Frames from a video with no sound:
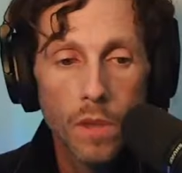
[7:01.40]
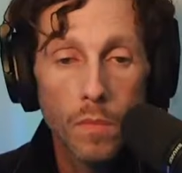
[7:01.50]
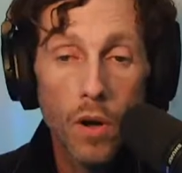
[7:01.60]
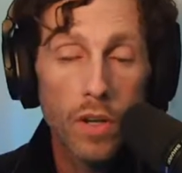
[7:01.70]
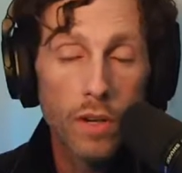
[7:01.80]
the
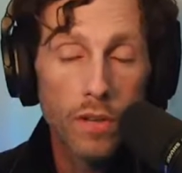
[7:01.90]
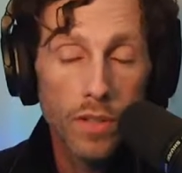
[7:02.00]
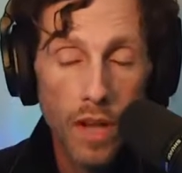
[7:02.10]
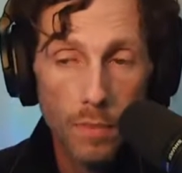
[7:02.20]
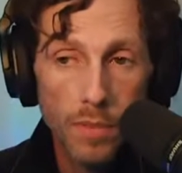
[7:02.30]
party never
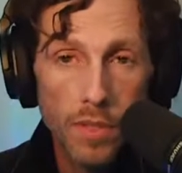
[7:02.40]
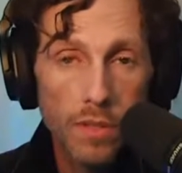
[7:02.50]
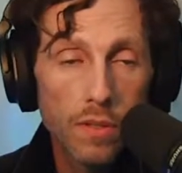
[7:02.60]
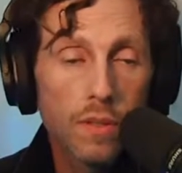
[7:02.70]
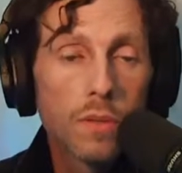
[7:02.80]
stops
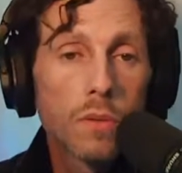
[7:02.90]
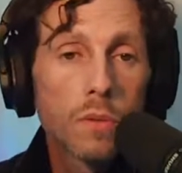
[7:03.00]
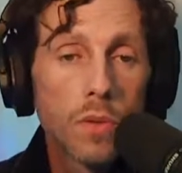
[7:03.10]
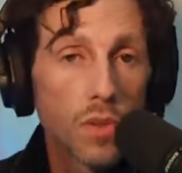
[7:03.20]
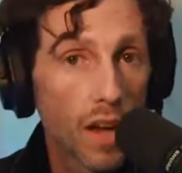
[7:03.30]

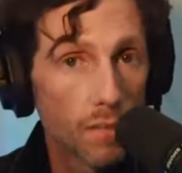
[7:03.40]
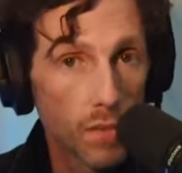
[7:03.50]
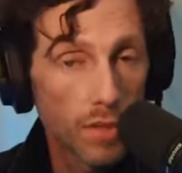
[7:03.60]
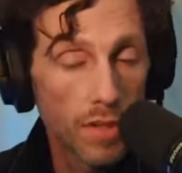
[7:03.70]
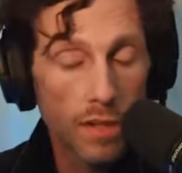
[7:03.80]
when you have
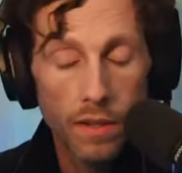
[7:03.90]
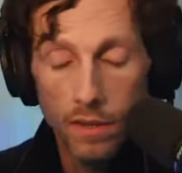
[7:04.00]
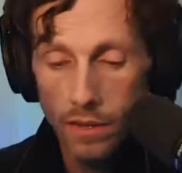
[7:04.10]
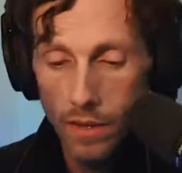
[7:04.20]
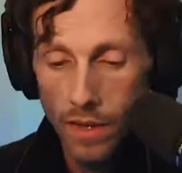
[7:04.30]
music.
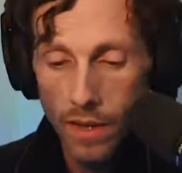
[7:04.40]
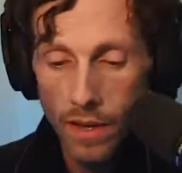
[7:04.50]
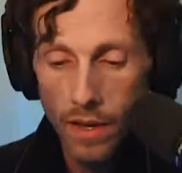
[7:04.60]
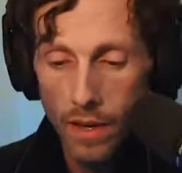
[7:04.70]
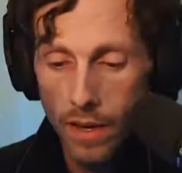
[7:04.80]

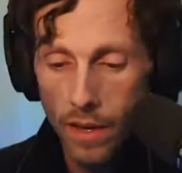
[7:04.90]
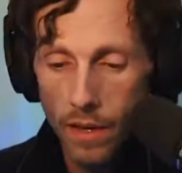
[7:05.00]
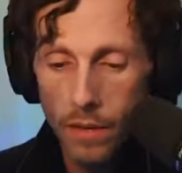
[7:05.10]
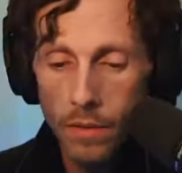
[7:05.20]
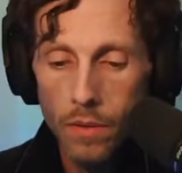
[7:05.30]

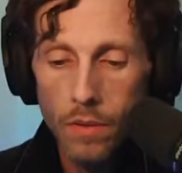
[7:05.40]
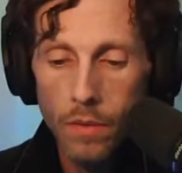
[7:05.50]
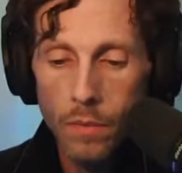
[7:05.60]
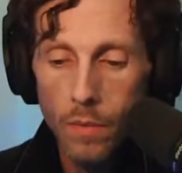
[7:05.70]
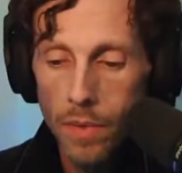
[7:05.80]
And
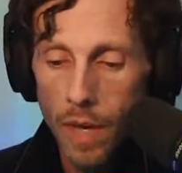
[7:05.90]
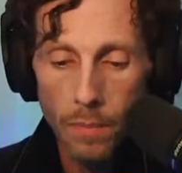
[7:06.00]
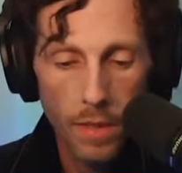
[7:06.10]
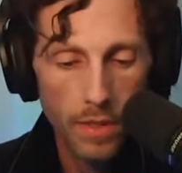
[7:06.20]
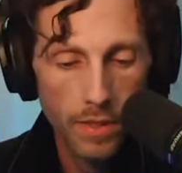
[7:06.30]
with
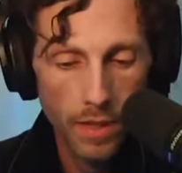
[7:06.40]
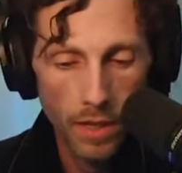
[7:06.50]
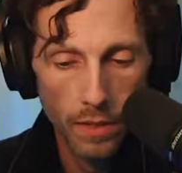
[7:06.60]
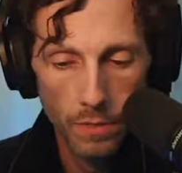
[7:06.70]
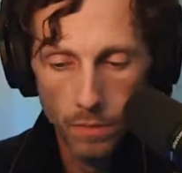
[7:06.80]
that being
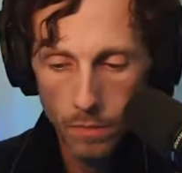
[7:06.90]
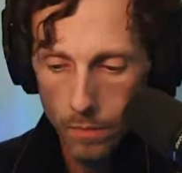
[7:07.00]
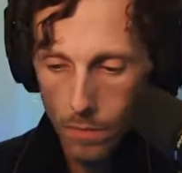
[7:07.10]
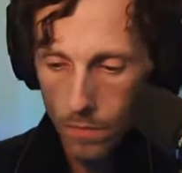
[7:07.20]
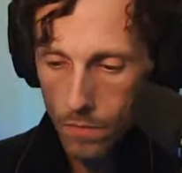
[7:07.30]
said,
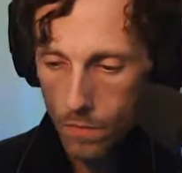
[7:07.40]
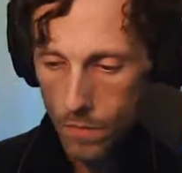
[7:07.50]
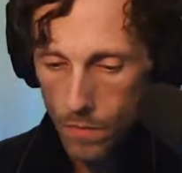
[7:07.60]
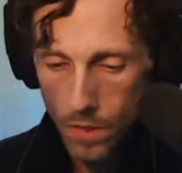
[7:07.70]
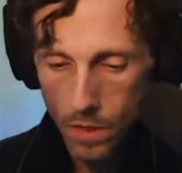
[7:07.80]

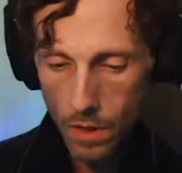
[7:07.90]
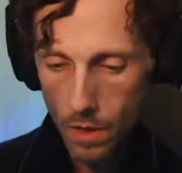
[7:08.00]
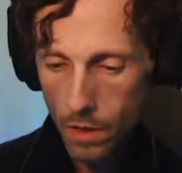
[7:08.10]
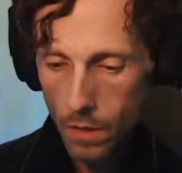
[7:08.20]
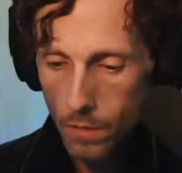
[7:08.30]

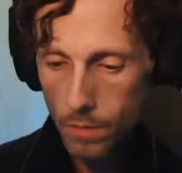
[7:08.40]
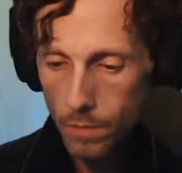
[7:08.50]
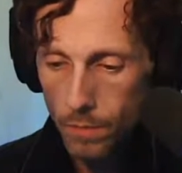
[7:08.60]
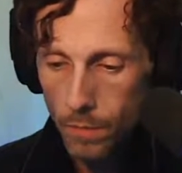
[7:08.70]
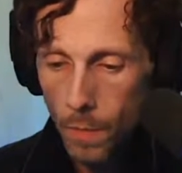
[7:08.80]
my
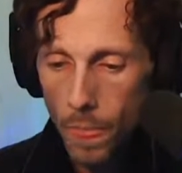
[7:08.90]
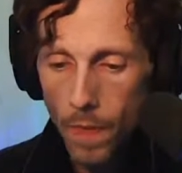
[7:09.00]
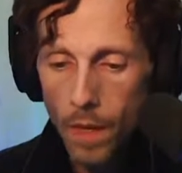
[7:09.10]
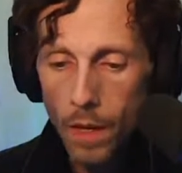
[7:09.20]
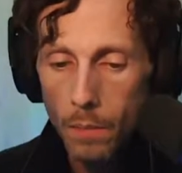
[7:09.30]

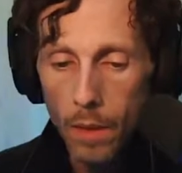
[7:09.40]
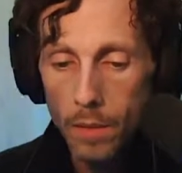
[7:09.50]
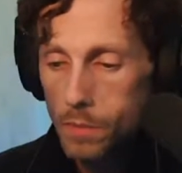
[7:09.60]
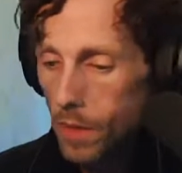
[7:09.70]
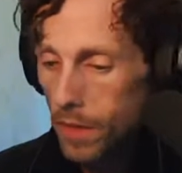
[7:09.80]
name
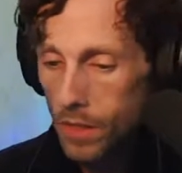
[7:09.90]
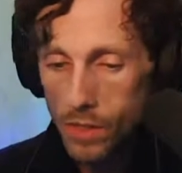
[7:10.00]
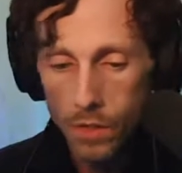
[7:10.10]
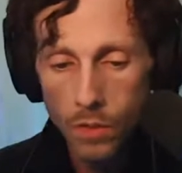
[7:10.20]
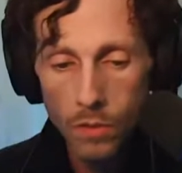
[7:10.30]
is
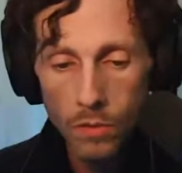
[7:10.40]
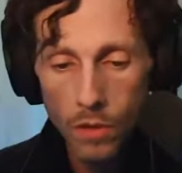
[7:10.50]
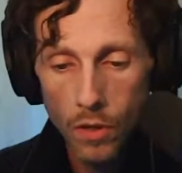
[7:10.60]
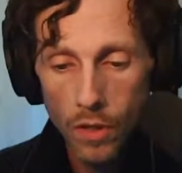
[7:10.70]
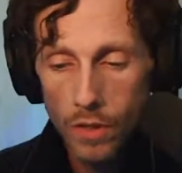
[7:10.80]
Mantis Lou,
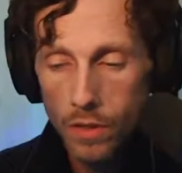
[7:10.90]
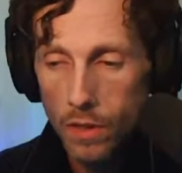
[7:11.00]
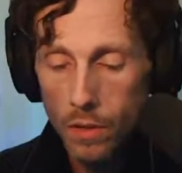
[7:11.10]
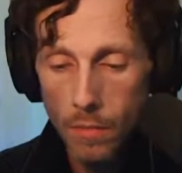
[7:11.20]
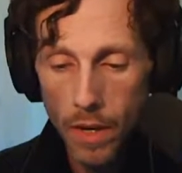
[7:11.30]
or
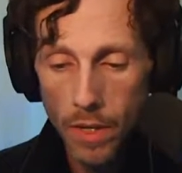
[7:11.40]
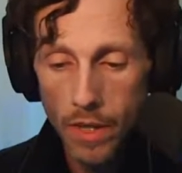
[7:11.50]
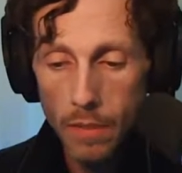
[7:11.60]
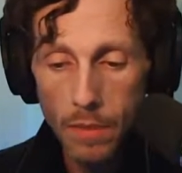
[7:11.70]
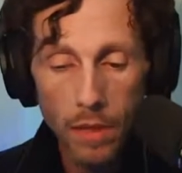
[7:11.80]
my
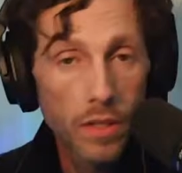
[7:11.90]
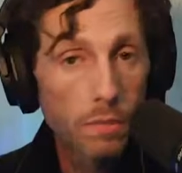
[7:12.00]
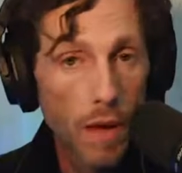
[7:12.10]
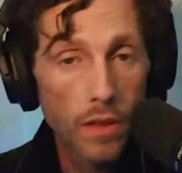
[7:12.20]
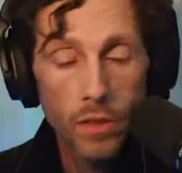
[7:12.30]
email is
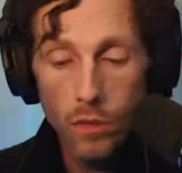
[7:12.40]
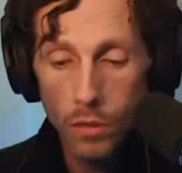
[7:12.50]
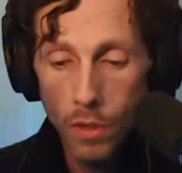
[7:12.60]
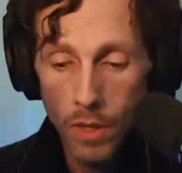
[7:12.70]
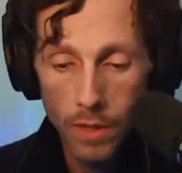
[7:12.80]
Matthew
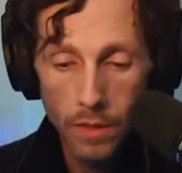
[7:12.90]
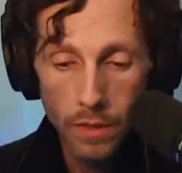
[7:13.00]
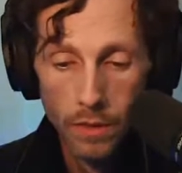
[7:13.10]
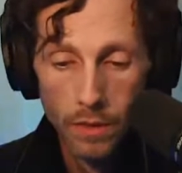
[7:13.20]
Llewellyn.